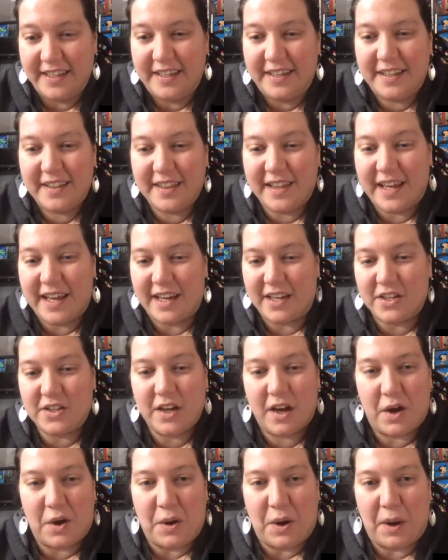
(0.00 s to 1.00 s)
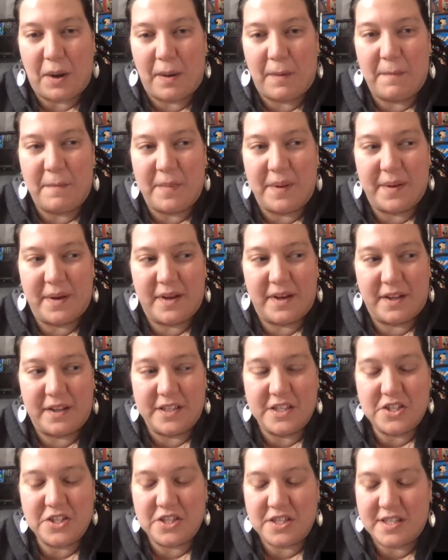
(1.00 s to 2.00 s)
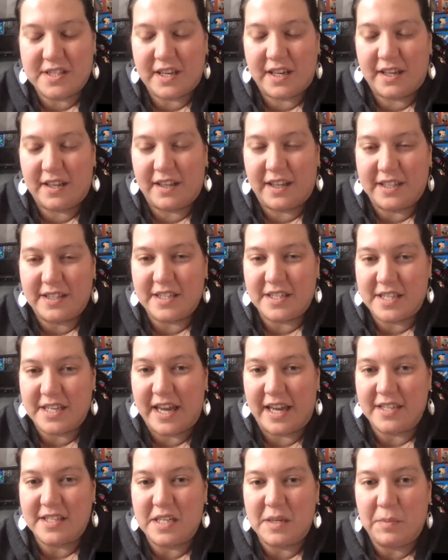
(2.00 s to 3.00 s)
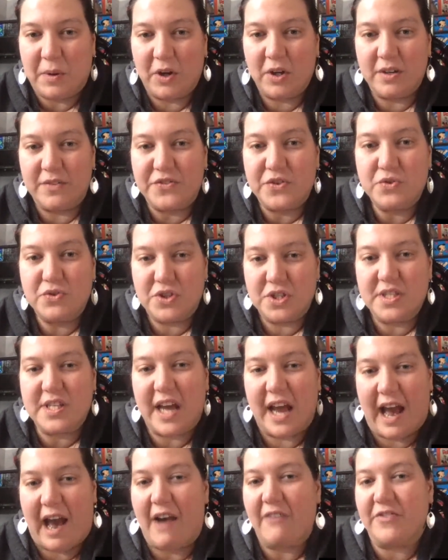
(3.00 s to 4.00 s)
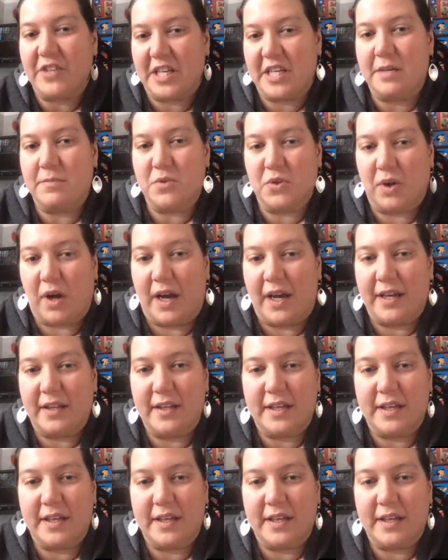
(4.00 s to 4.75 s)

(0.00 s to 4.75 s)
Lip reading: Like Alicia just said, like the tenacity part of you just have to keep trying.